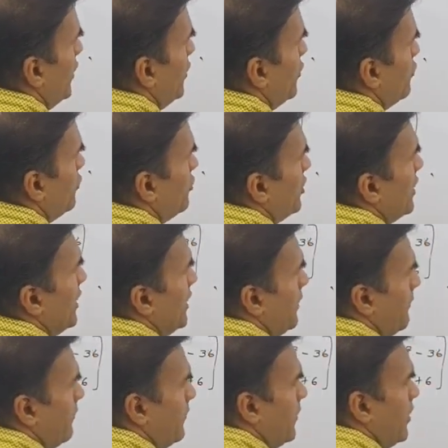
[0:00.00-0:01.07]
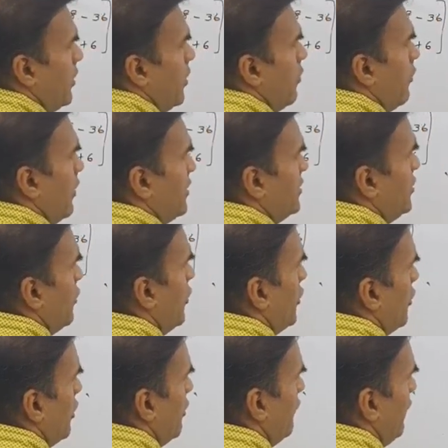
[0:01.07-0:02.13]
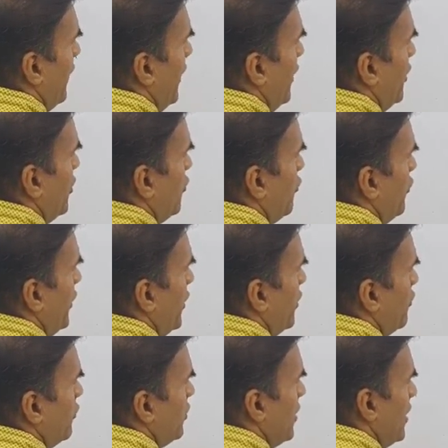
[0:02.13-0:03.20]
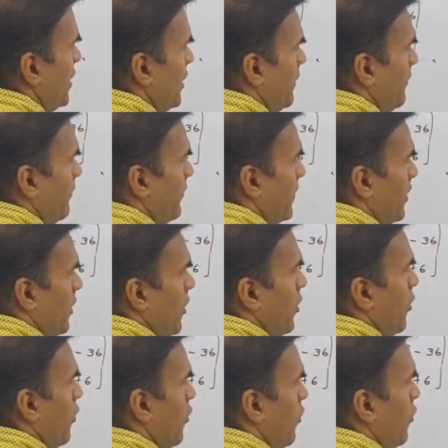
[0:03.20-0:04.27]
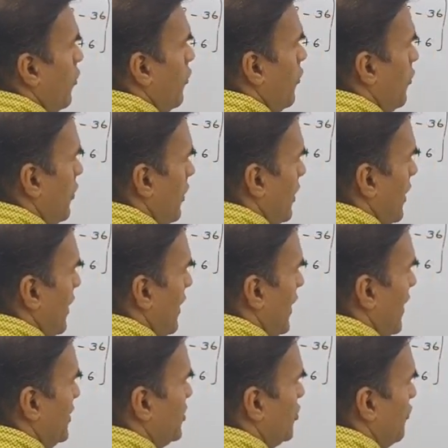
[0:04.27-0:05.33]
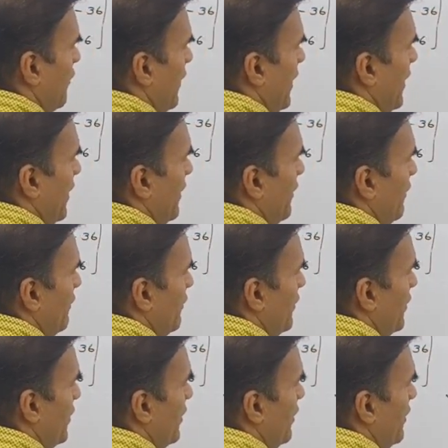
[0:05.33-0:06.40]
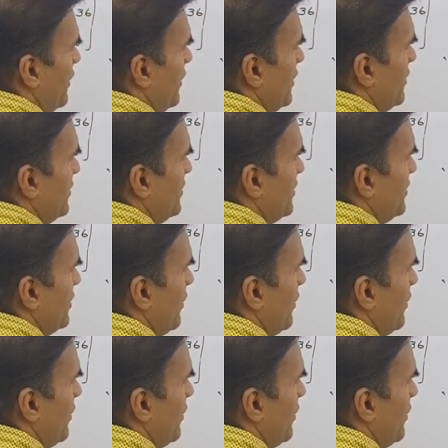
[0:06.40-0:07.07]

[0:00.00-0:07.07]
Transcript: into 3. What is the order of a? 2 into 3. Oh, a square does